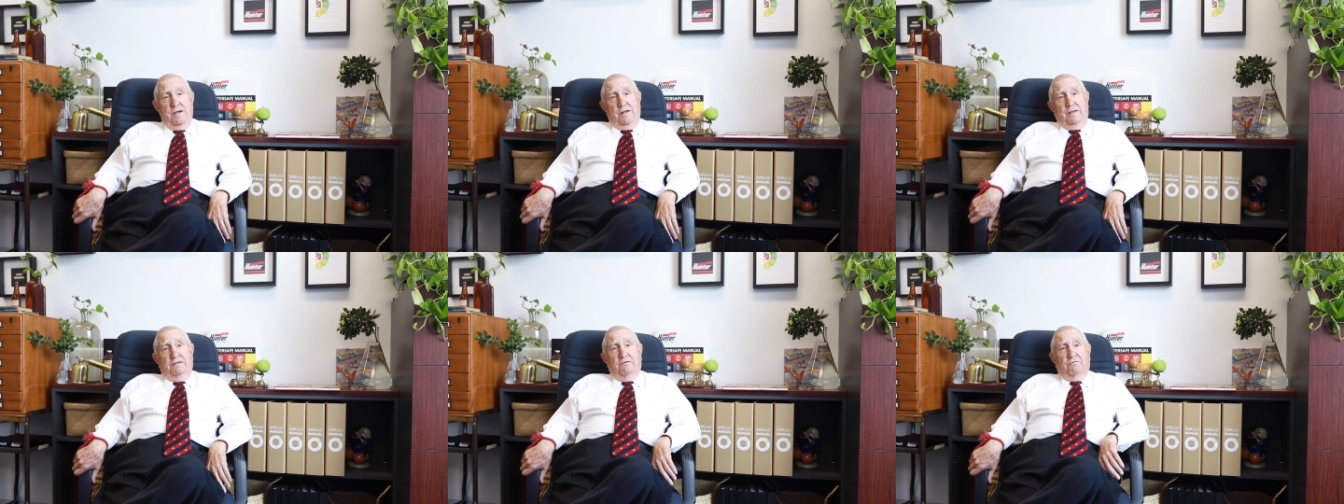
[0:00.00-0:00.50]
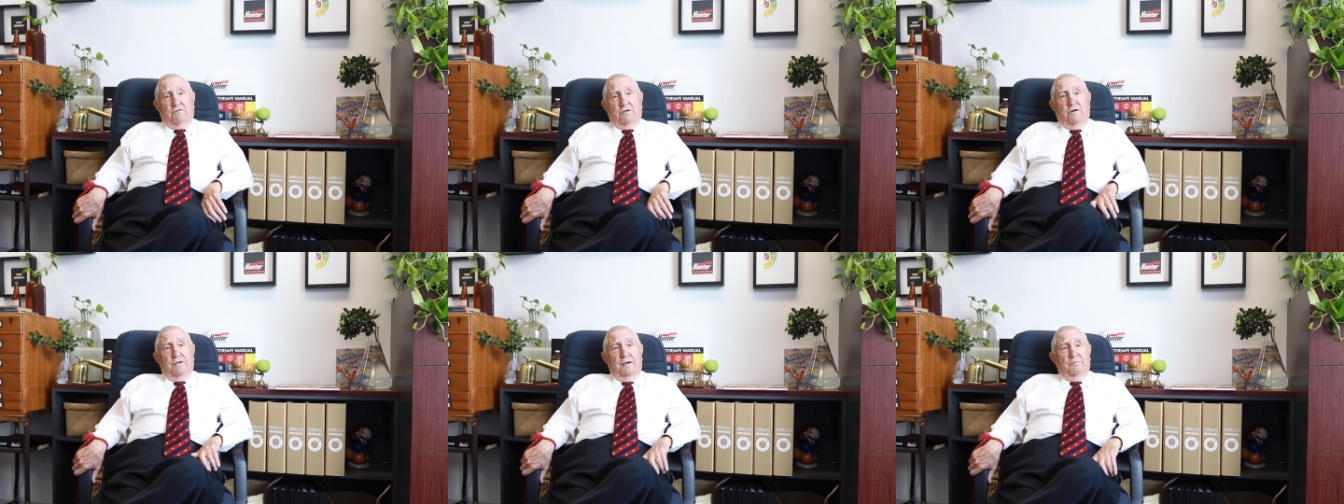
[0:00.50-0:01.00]
And he just
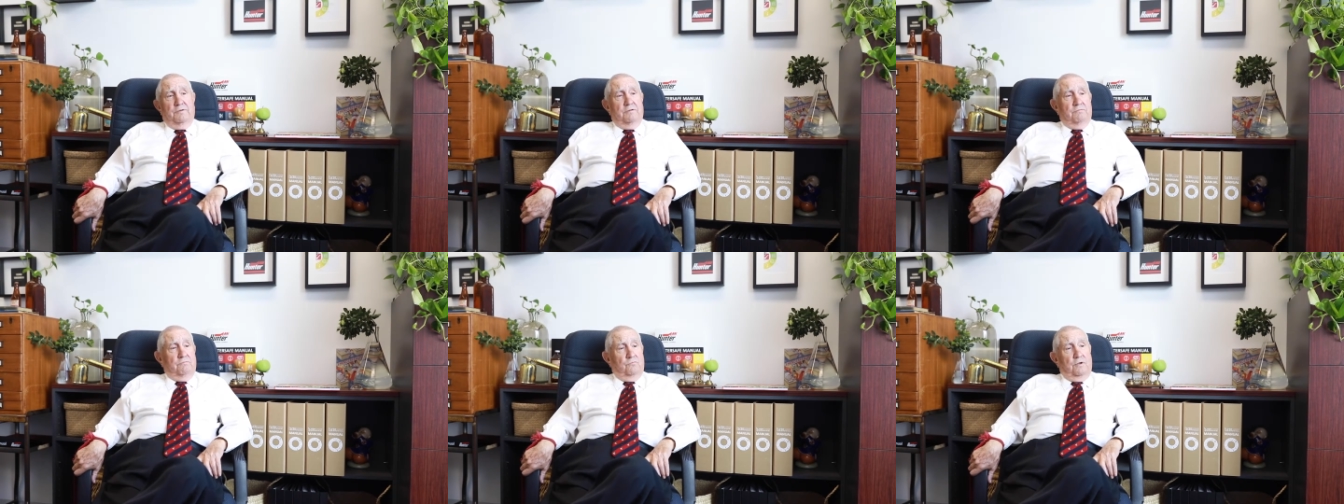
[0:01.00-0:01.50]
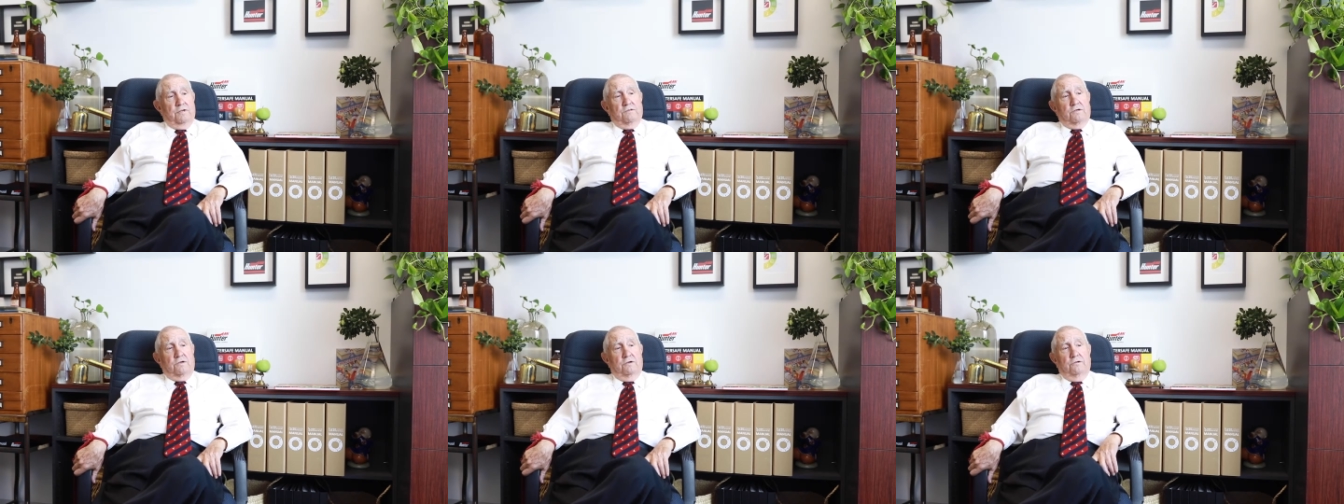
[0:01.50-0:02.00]
got up and went to
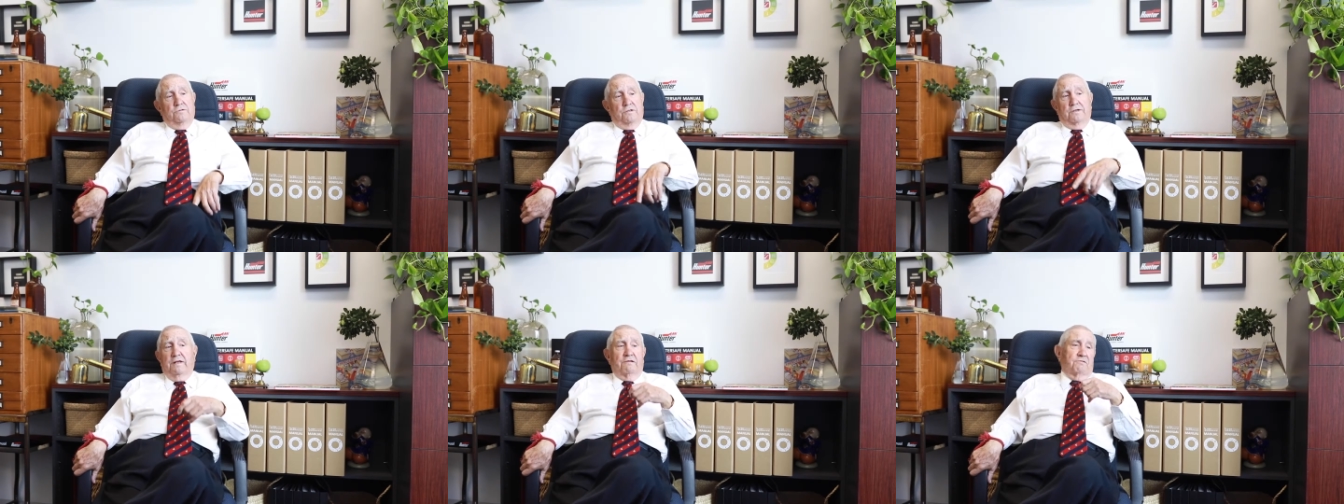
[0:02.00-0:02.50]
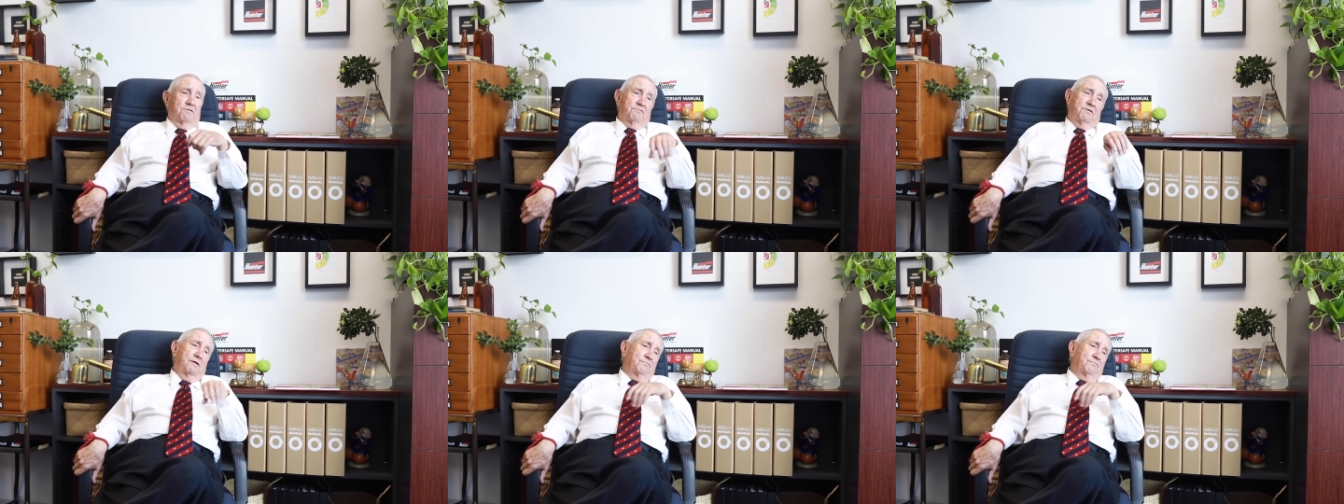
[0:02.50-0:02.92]
the girl on the desk and said,